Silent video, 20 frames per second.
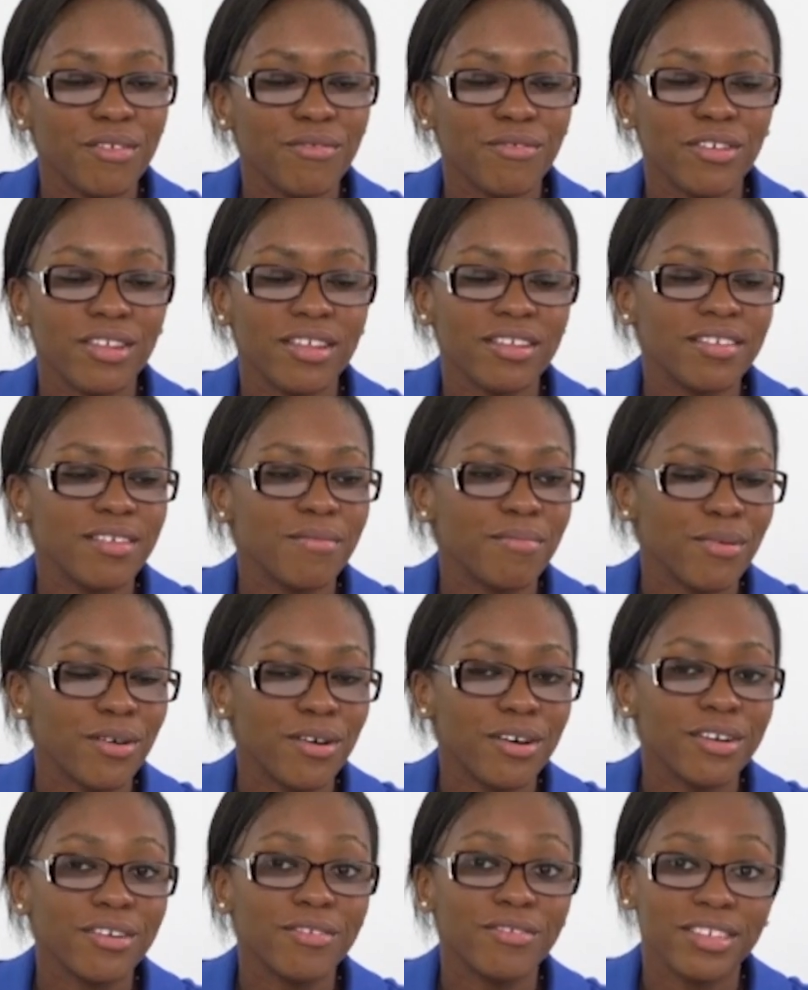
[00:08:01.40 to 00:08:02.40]
the
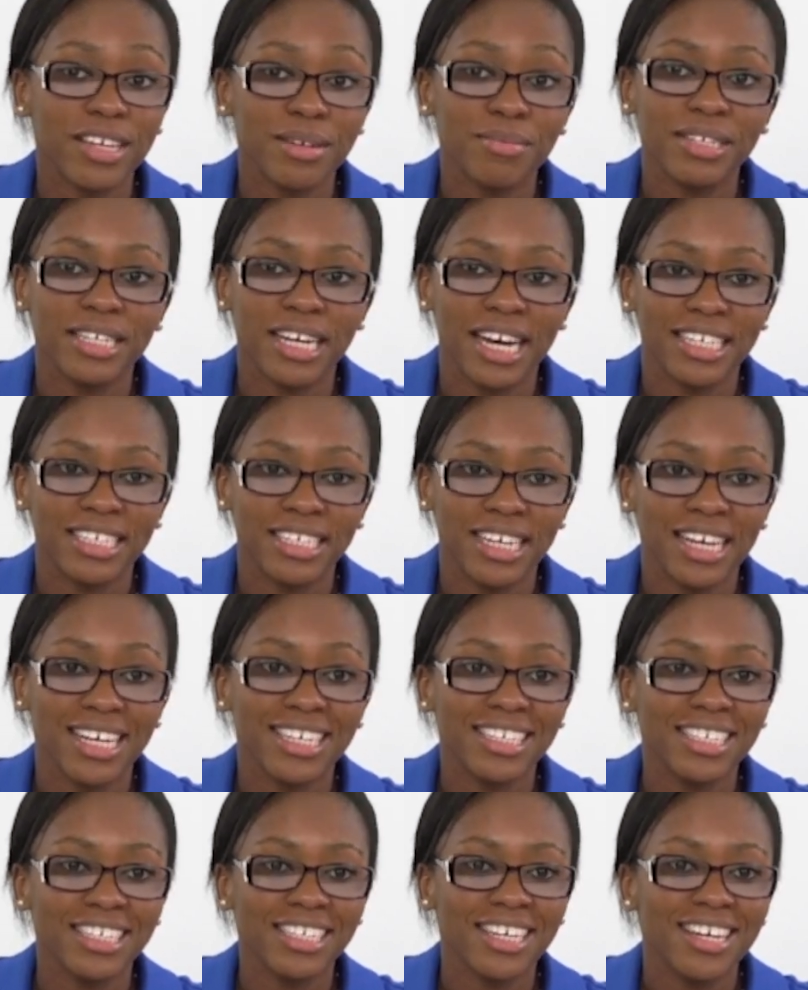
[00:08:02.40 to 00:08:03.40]
support of Semi
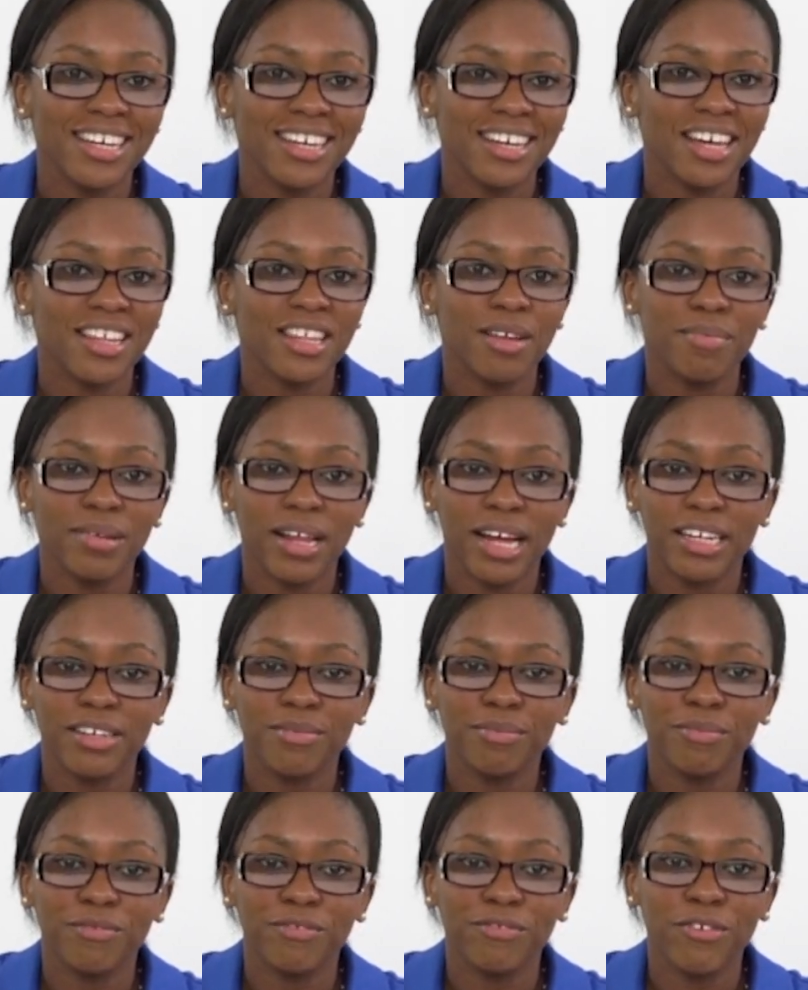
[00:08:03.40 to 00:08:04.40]
Digest and the
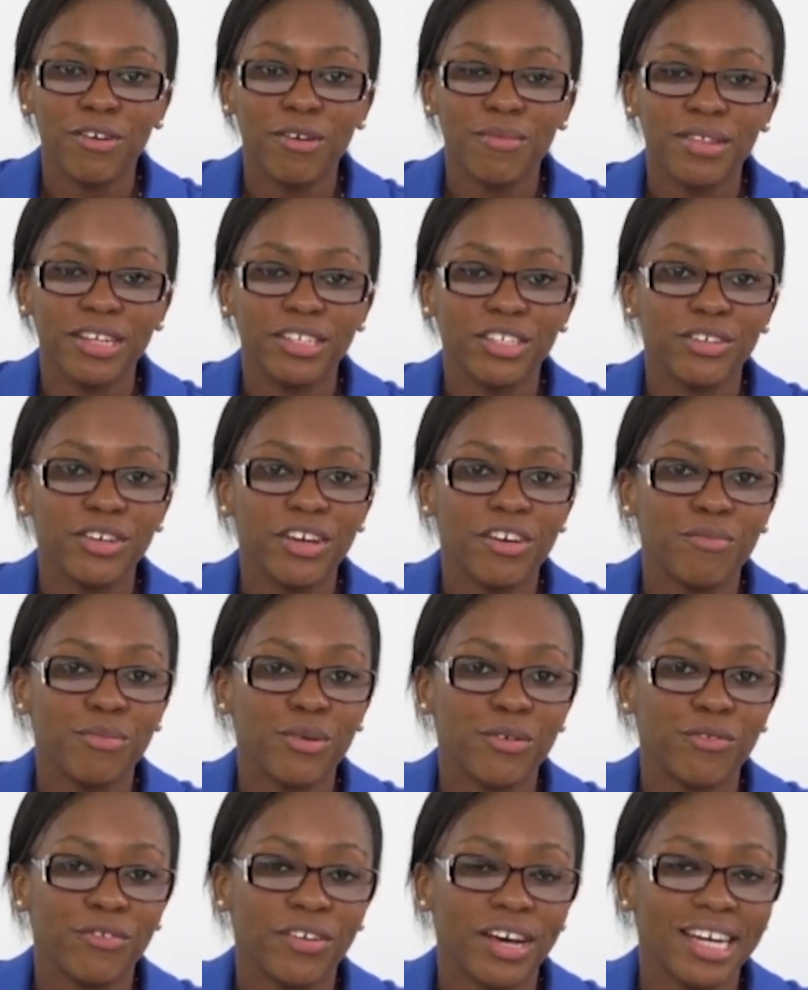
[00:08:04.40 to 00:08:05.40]
platform that you have
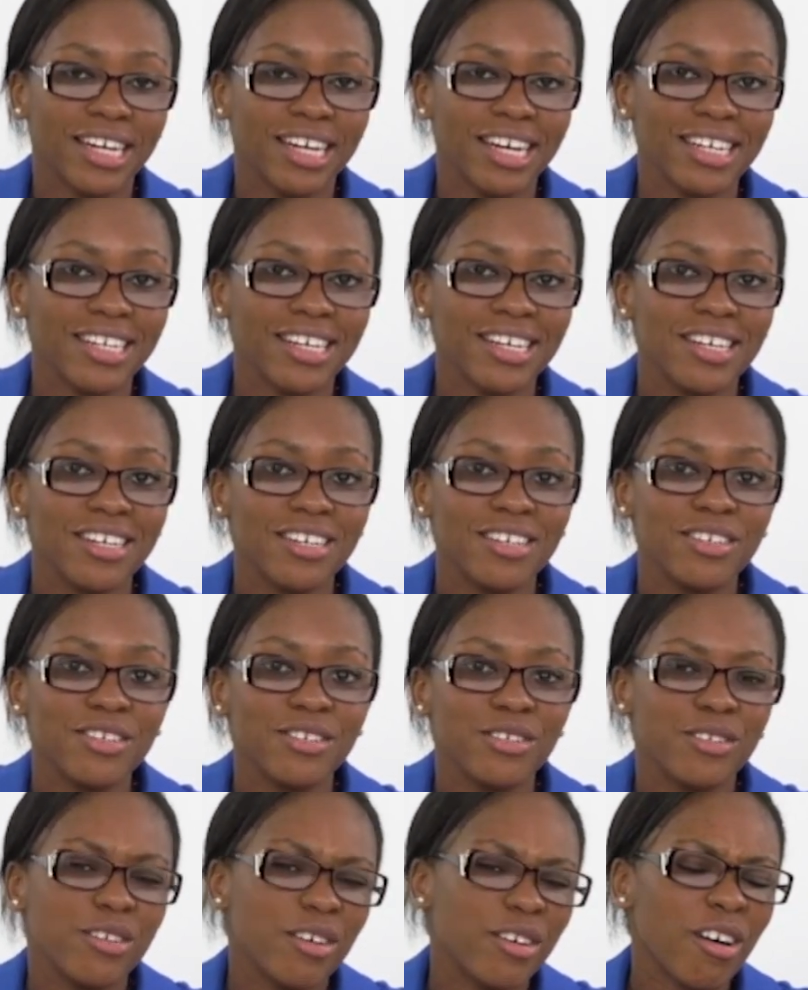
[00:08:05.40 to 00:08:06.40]
provided,
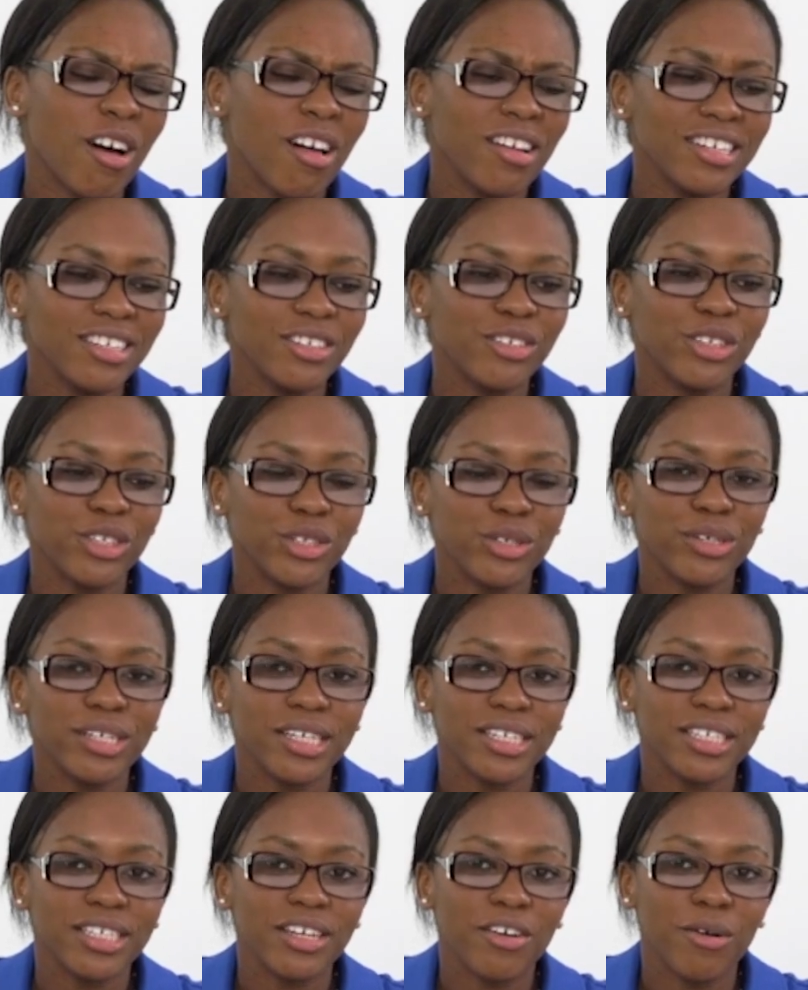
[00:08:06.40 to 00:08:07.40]
not only to
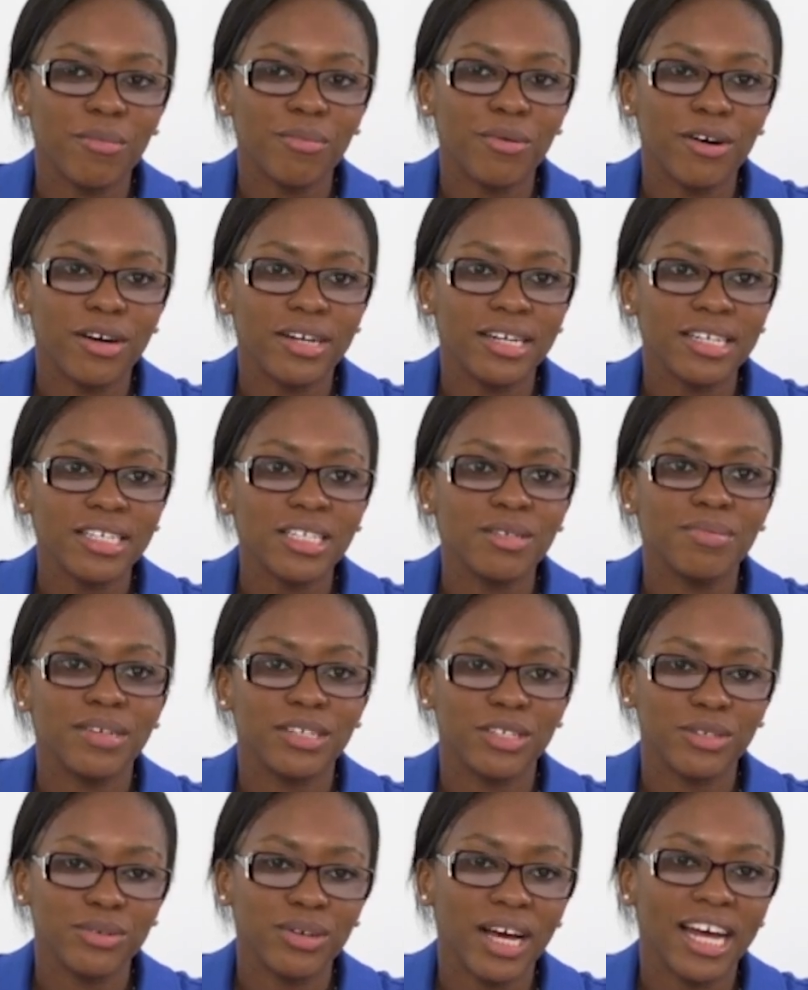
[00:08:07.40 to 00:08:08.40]
showcase our products, but
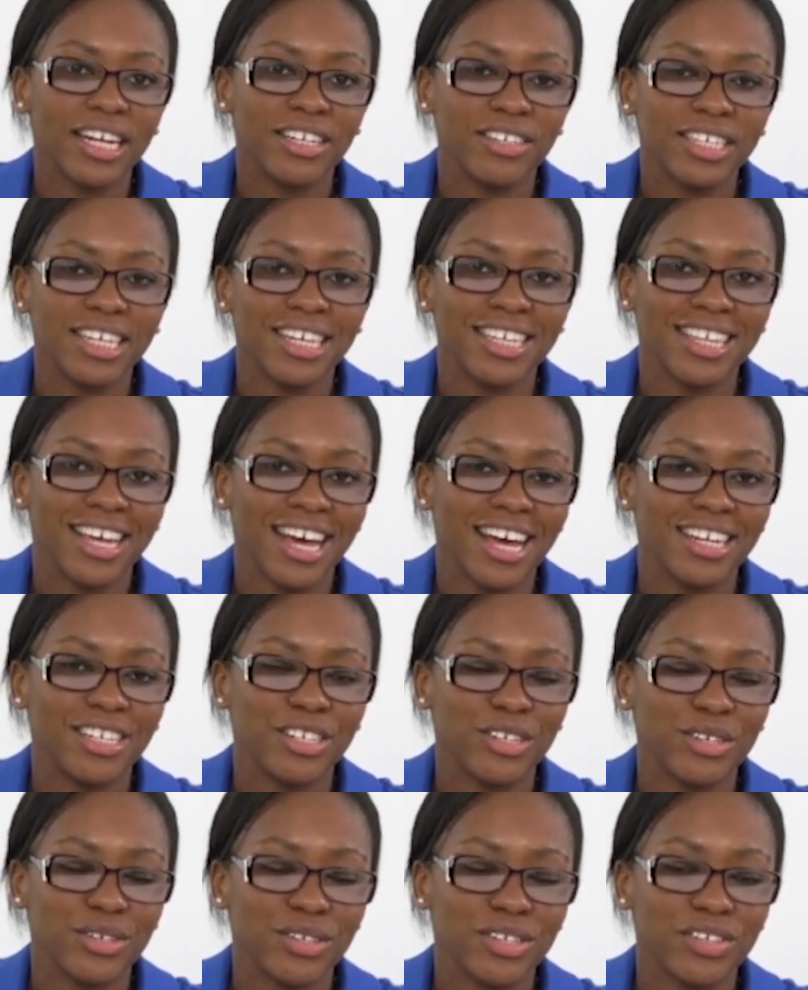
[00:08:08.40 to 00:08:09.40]
to educate the end
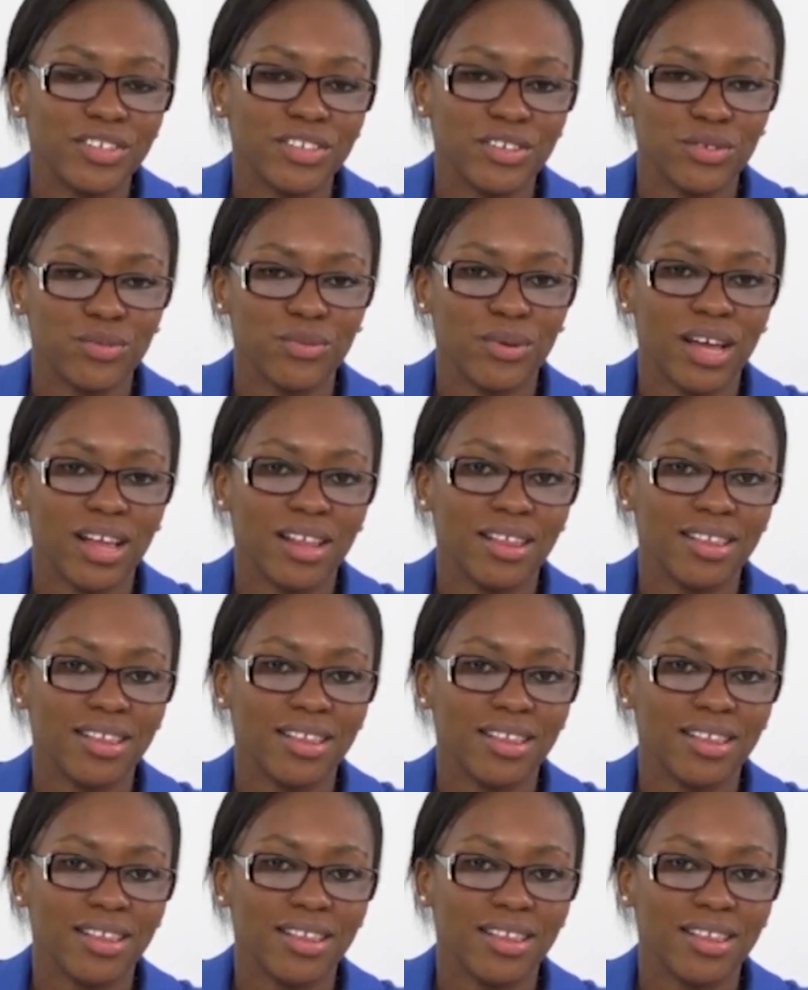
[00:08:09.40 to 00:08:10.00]
users as well.